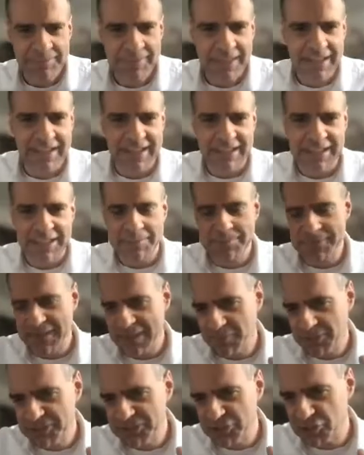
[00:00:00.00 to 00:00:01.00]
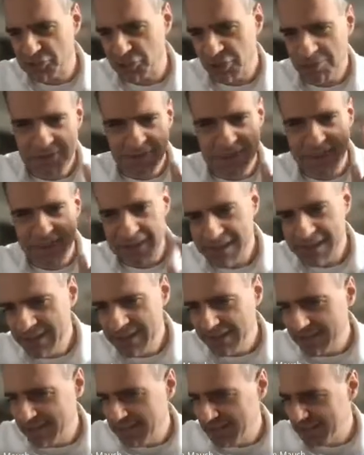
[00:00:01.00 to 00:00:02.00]
That was a German guy.
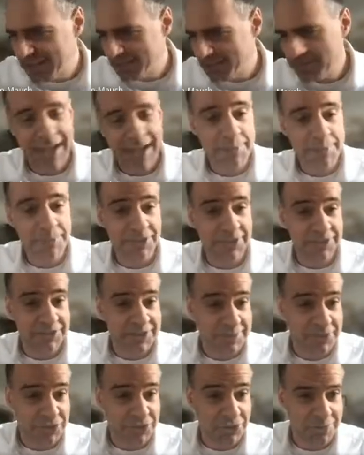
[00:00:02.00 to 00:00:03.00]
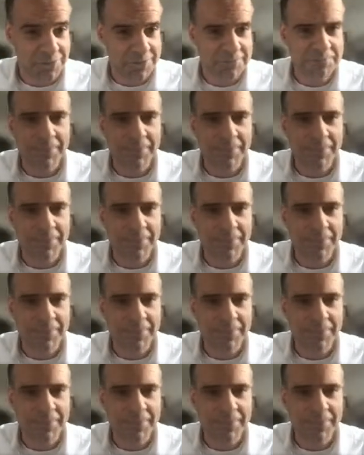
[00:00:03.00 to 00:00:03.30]
I pronounce him in German.